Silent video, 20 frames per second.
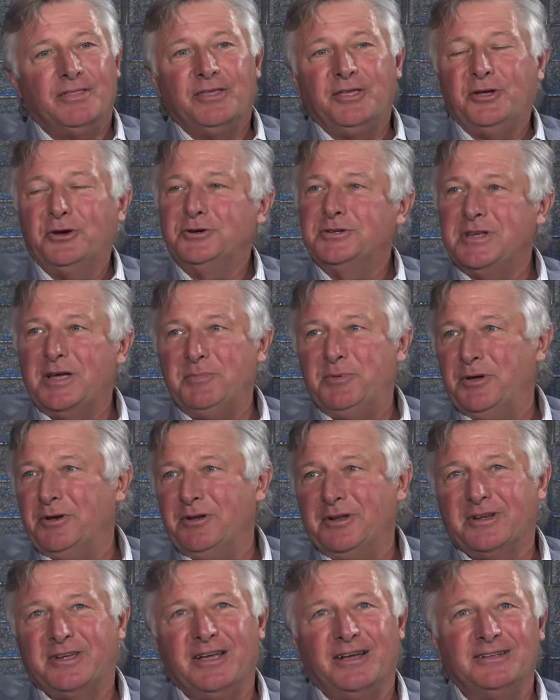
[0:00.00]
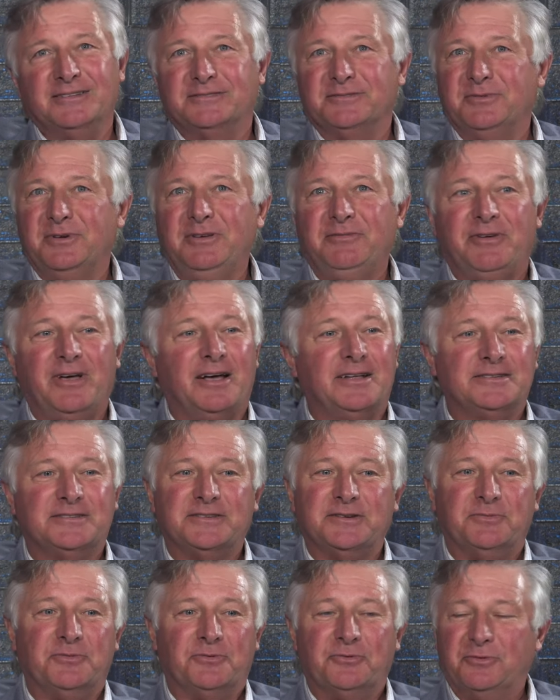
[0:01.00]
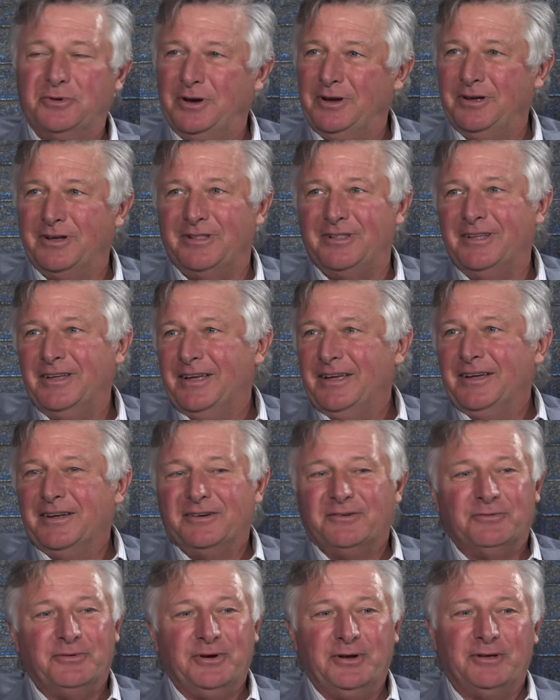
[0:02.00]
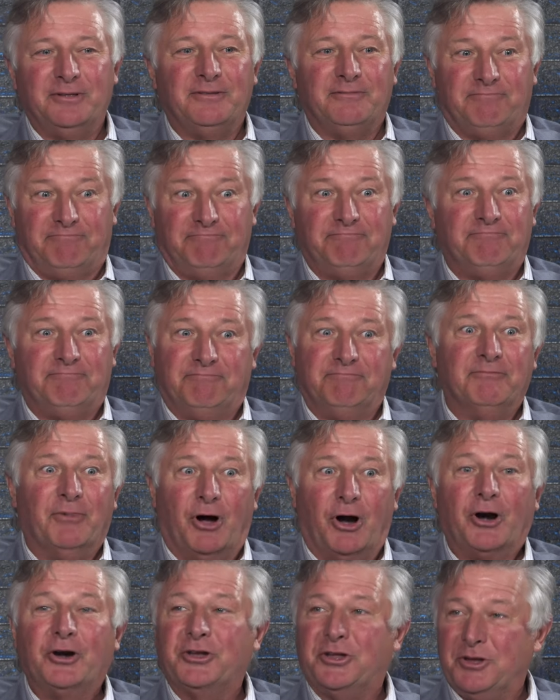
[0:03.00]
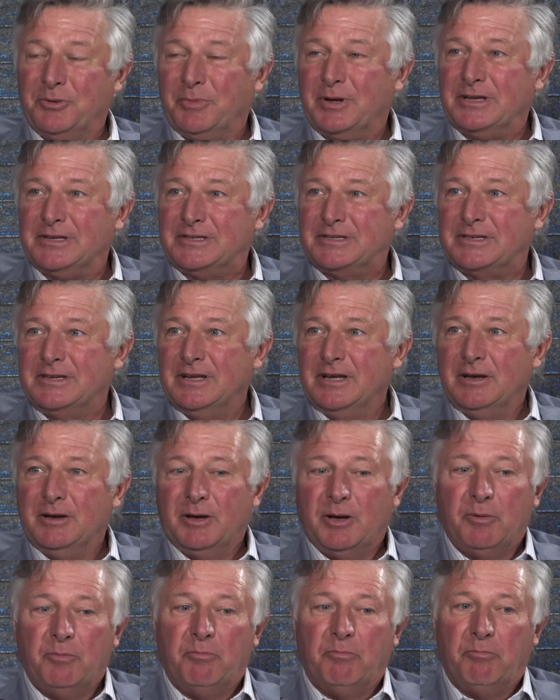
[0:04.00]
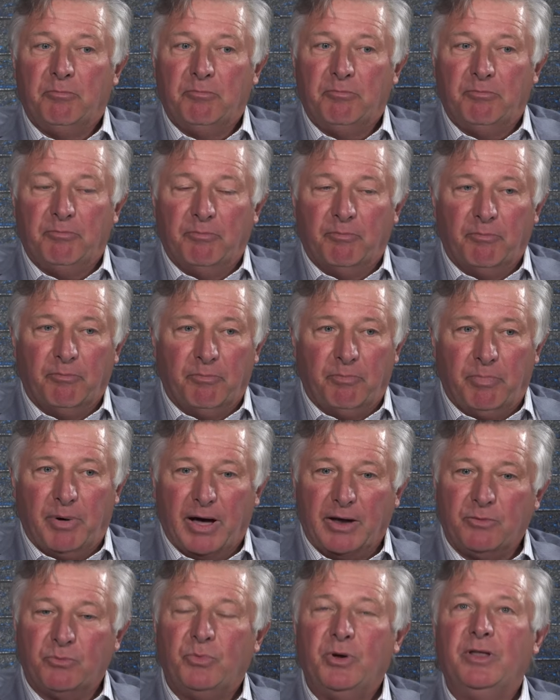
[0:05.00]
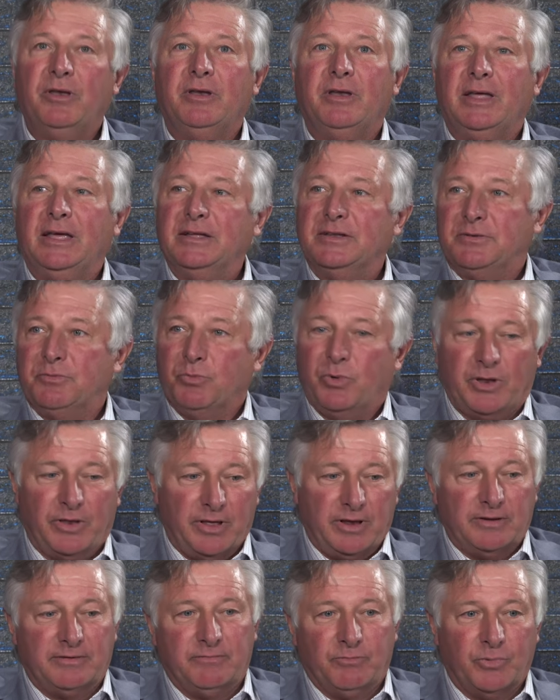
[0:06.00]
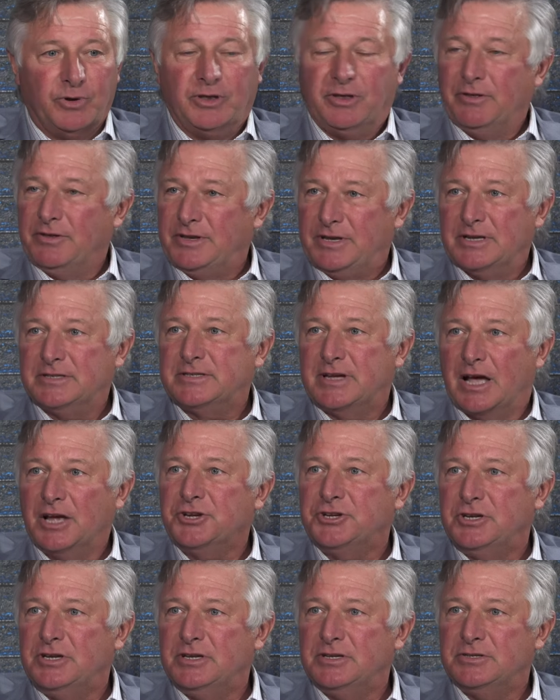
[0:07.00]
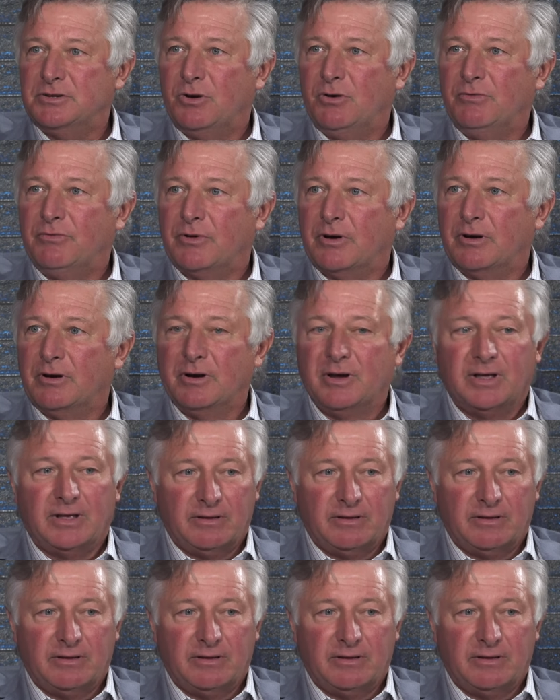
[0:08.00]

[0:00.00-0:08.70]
the years I've been on council, we've had some real, real arguments. Okay. But when it when they when the discussion is over,